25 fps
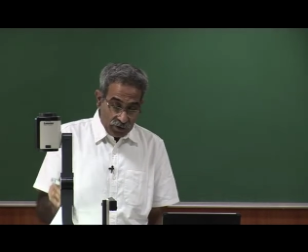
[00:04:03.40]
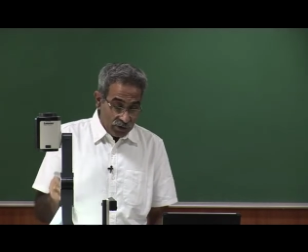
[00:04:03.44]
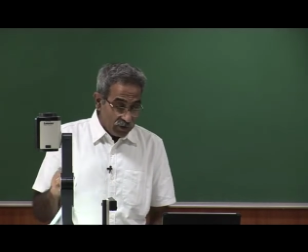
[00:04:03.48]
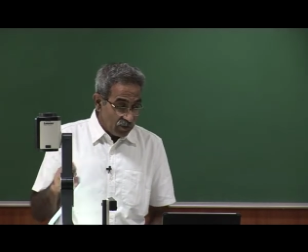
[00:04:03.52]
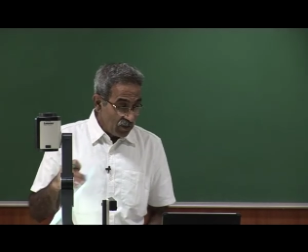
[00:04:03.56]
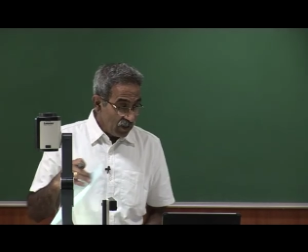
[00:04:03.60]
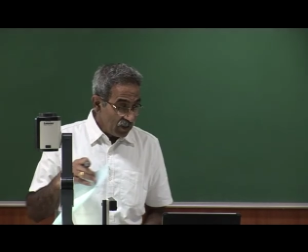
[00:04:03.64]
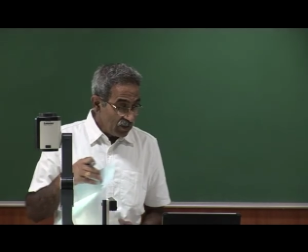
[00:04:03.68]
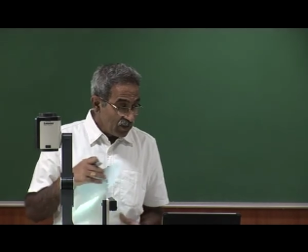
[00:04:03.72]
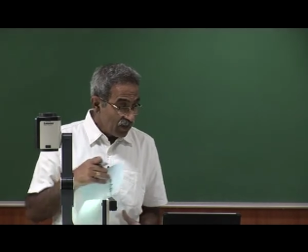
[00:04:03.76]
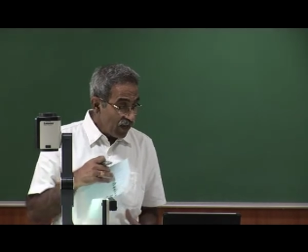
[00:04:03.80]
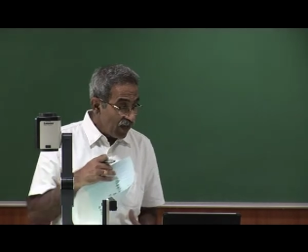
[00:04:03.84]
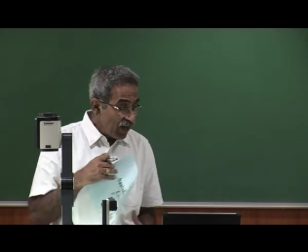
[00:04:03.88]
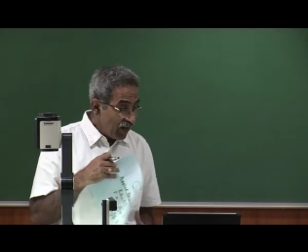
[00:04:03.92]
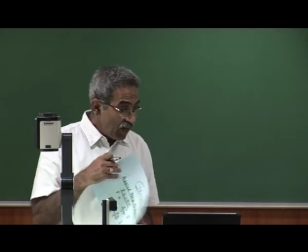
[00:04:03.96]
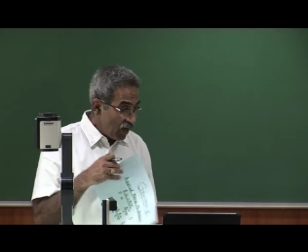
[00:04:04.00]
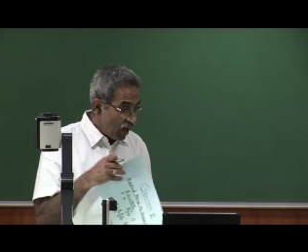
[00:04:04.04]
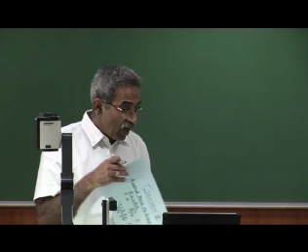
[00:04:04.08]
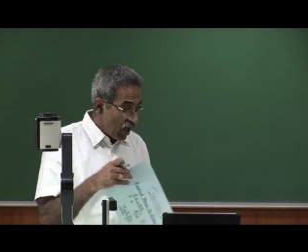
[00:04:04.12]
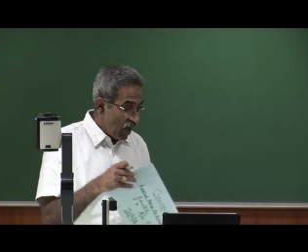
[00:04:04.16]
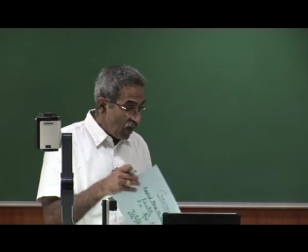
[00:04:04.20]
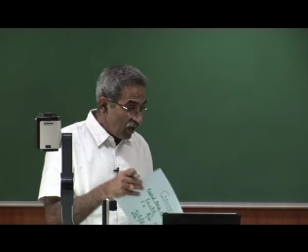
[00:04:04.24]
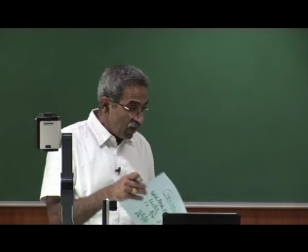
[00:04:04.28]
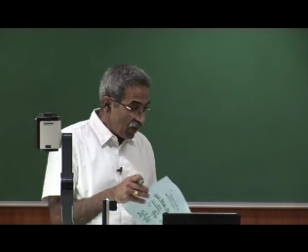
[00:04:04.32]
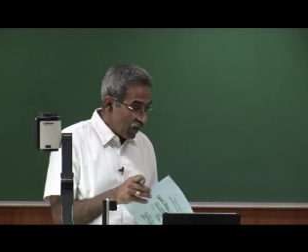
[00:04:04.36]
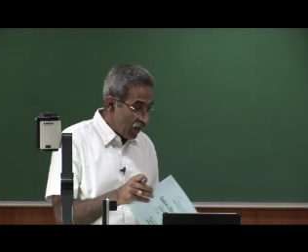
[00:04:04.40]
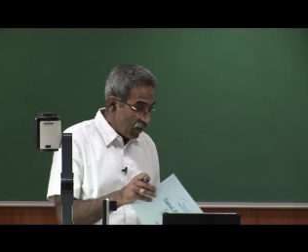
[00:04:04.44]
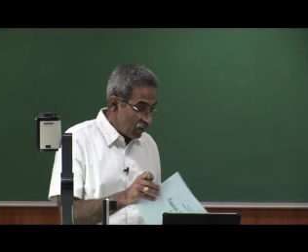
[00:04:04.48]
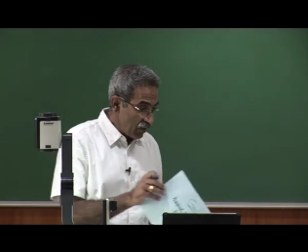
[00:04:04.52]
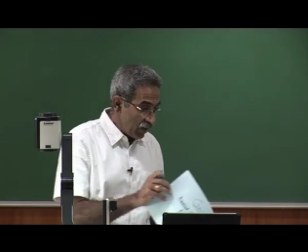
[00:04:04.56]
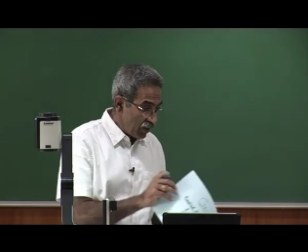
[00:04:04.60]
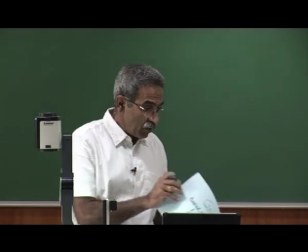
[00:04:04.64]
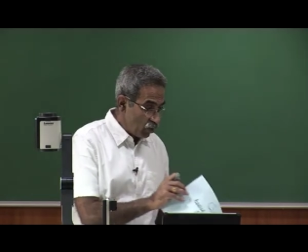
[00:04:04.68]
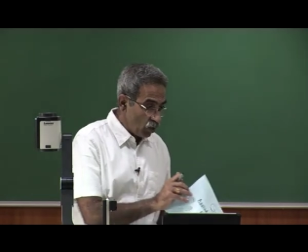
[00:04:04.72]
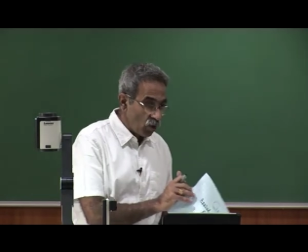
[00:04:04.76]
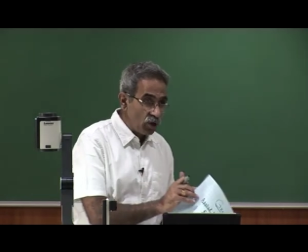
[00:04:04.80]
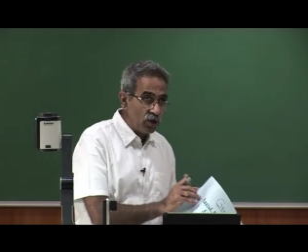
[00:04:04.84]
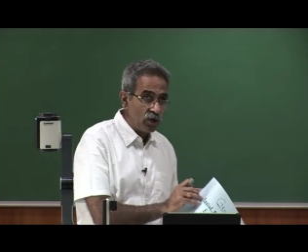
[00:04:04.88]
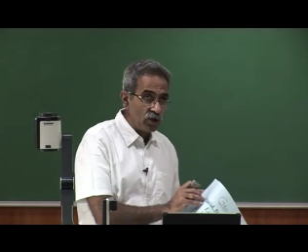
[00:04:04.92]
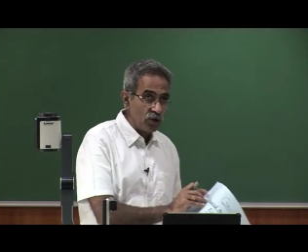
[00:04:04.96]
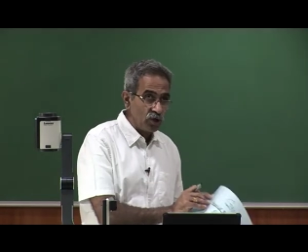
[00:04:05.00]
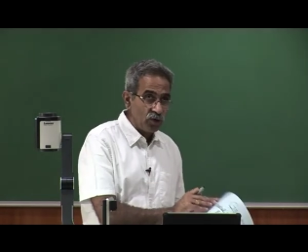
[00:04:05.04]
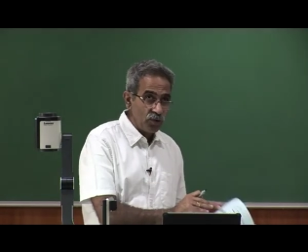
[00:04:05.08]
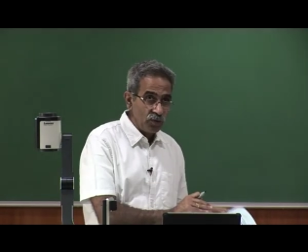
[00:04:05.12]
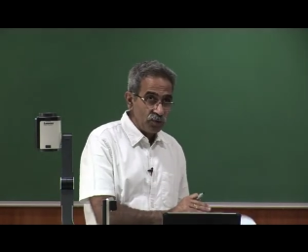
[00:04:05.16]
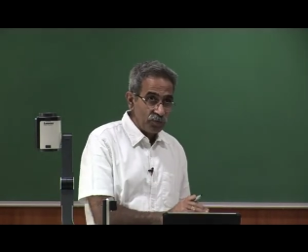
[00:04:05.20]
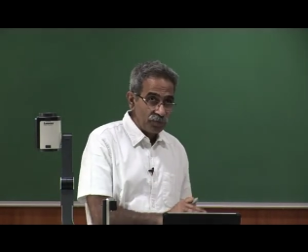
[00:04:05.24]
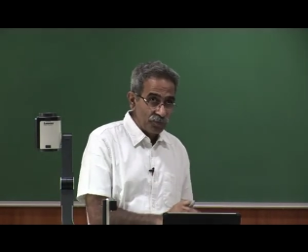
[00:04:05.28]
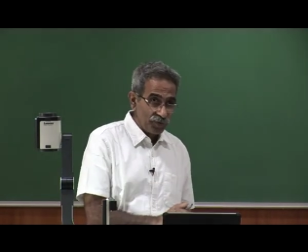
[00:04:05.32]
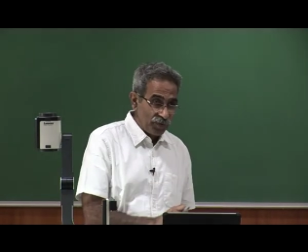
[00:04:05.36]
The third law, as I told
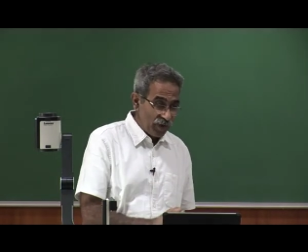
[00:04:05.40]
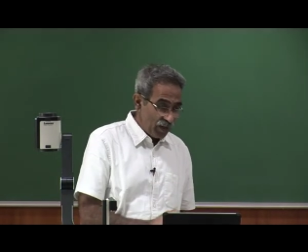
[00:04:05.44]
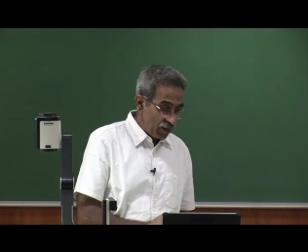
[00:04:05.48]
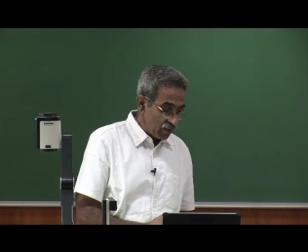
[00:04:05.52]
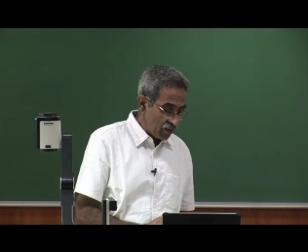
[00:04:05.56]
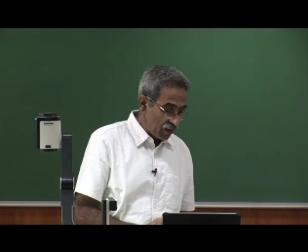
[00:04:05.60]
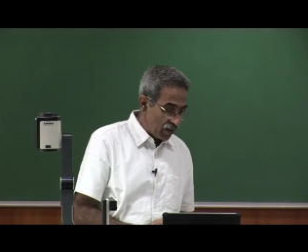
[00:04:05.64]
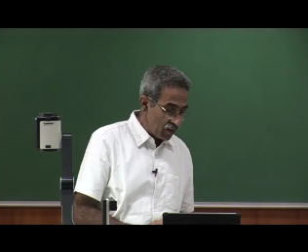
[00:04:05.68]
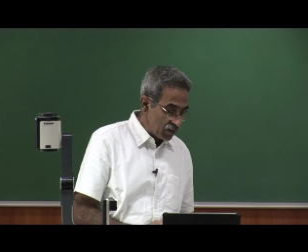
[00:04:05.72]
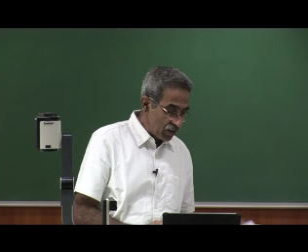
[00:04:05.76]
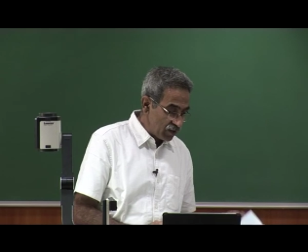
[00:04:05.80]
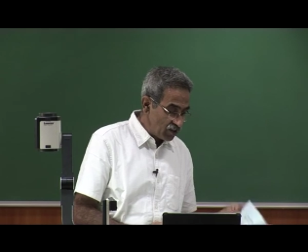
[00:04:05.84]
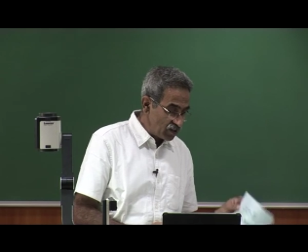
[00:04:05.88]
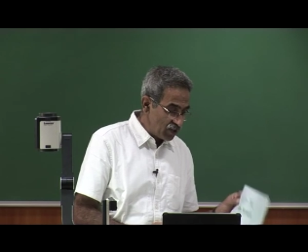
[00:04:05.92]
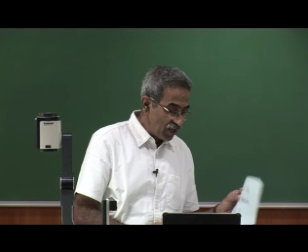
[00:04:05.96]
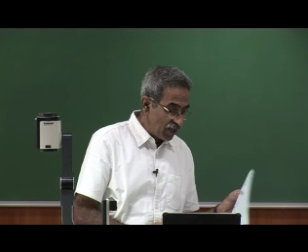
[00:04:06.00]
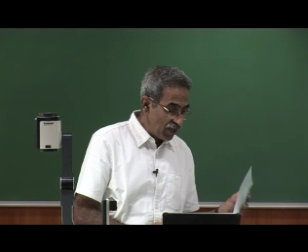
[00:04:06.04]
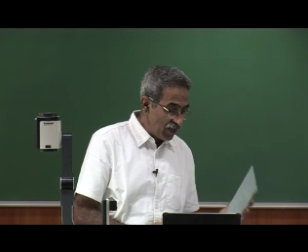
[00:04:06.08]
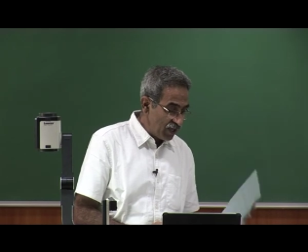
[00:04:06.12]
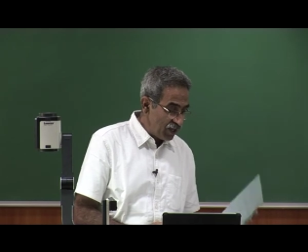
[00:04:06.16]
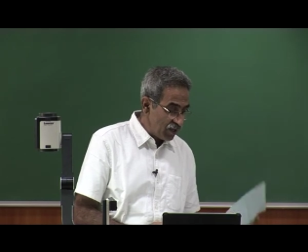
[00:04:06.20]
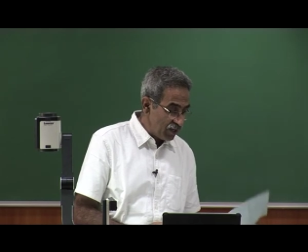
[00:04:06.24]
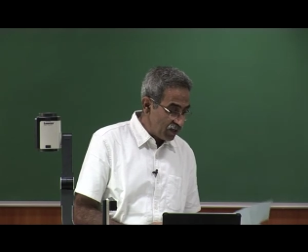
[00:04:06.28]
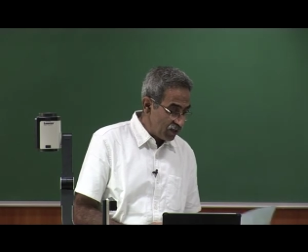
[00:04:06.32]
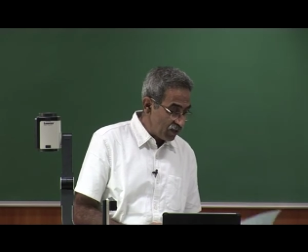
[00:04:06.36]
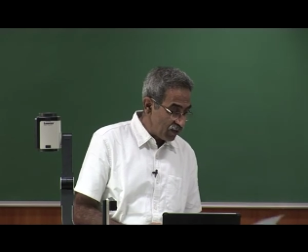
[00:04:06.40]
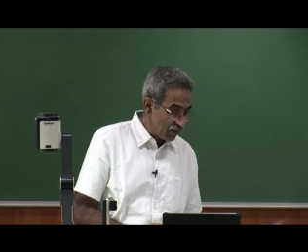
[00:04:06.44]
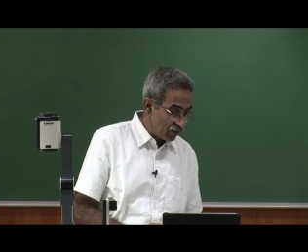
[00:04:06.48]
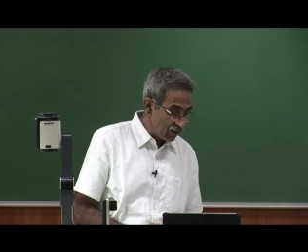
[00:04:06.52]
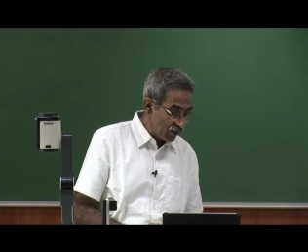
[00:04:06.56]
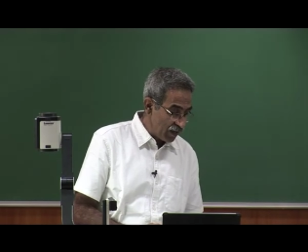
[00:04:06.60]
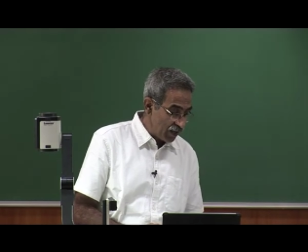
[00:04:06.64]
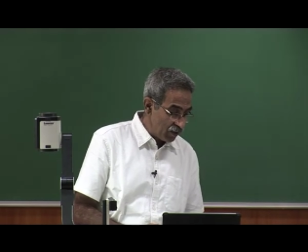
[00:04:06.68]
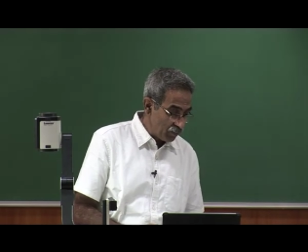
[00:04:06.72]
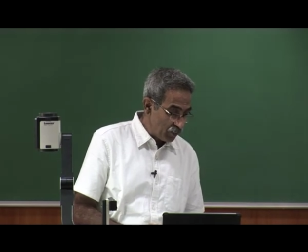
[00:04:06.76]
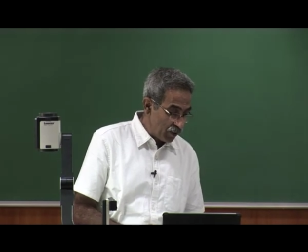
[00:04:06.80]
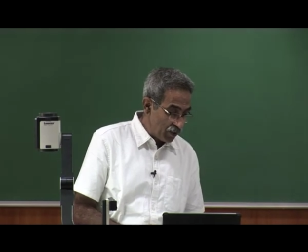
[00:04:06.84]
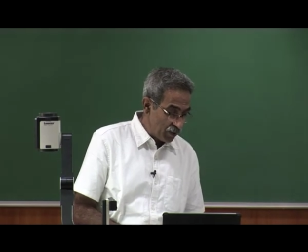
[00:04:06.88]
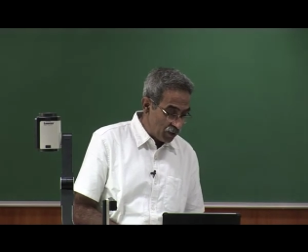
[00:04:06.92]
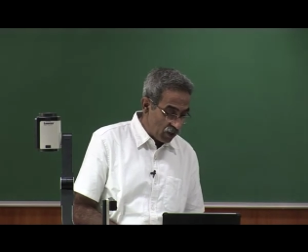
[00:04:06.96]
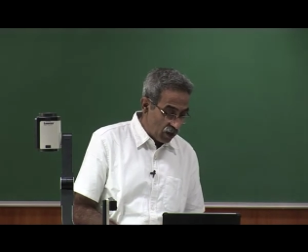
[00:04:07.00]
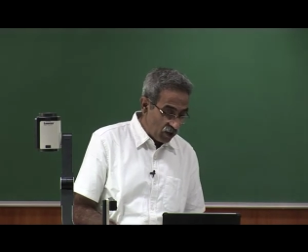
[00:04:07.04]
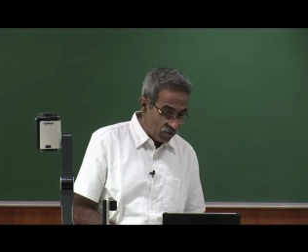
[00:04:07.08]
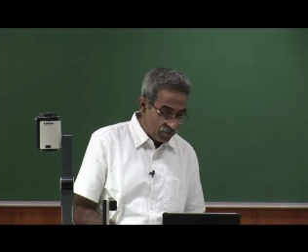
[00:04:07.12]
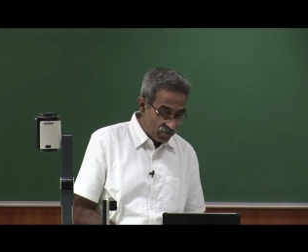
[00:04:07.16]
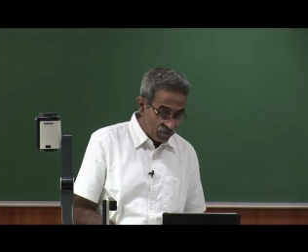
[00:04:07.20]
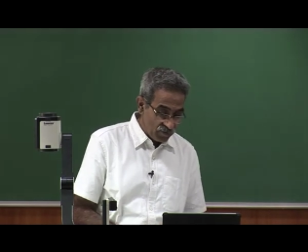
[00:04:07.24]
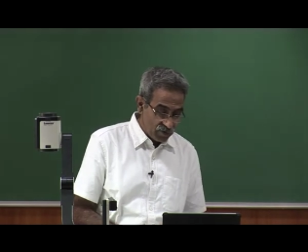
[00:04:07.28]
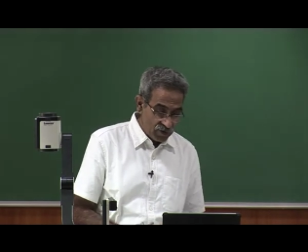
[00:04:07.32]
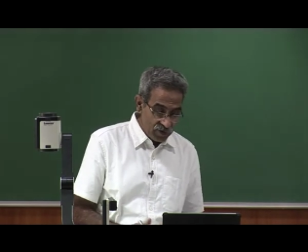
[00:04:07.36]
you, is essentially a statement
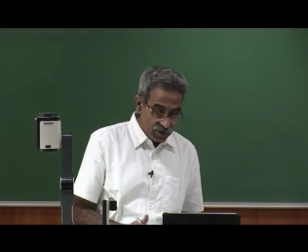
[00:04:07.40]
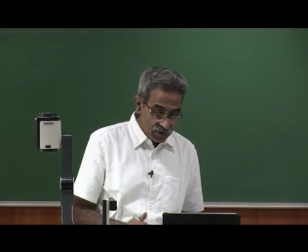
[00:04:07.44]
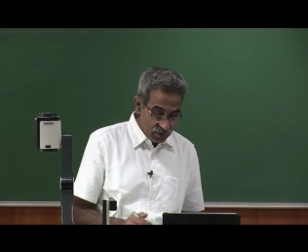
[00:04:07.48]
of